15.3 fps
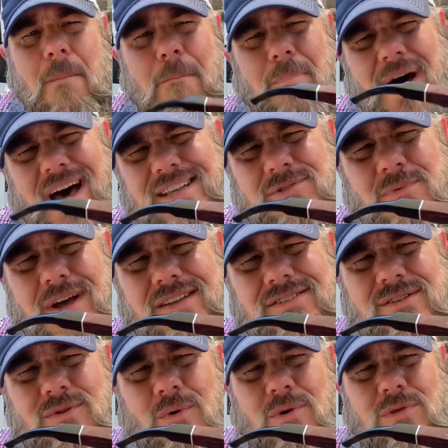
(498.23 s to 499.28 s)
Boswell's
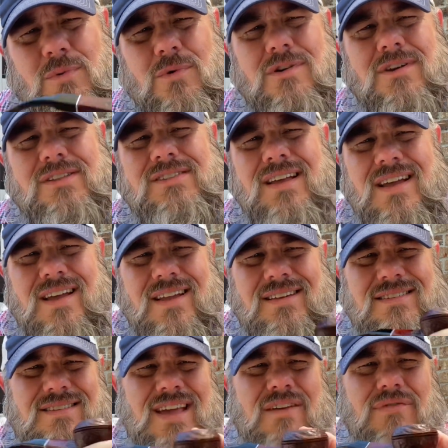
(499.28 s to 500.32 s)
Northwoods,
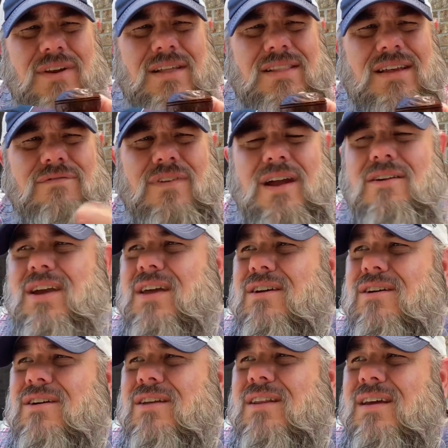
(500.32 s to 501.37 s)
definitely very
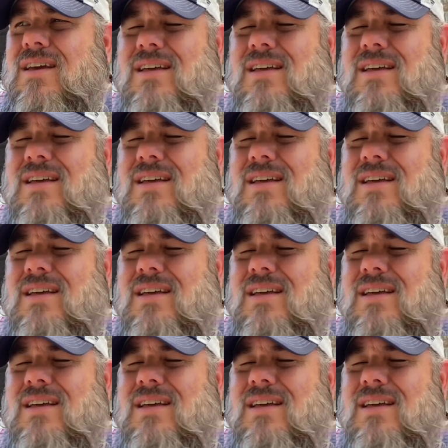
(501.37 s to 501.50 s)
good.